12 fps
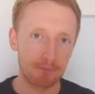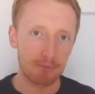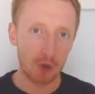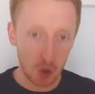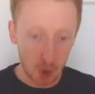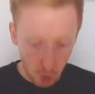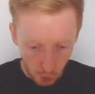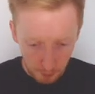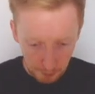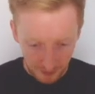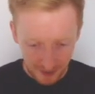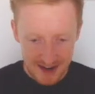You're
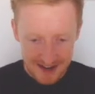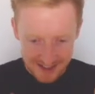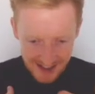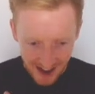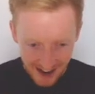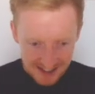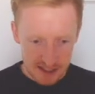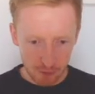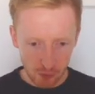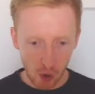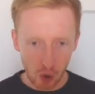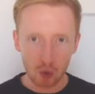playing the active
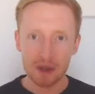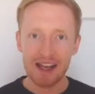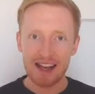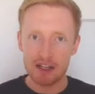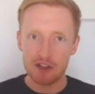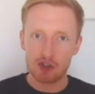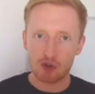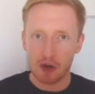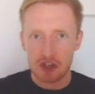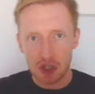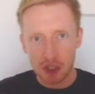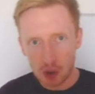role in
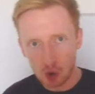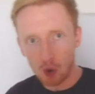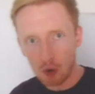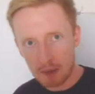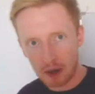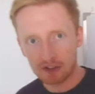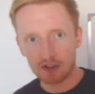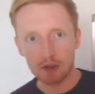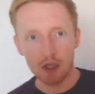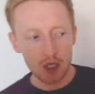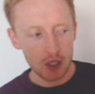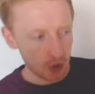stretching your muscle.
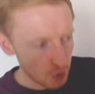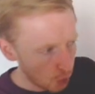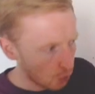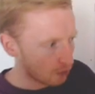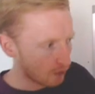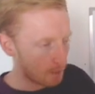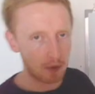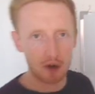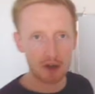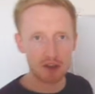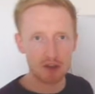You're applying the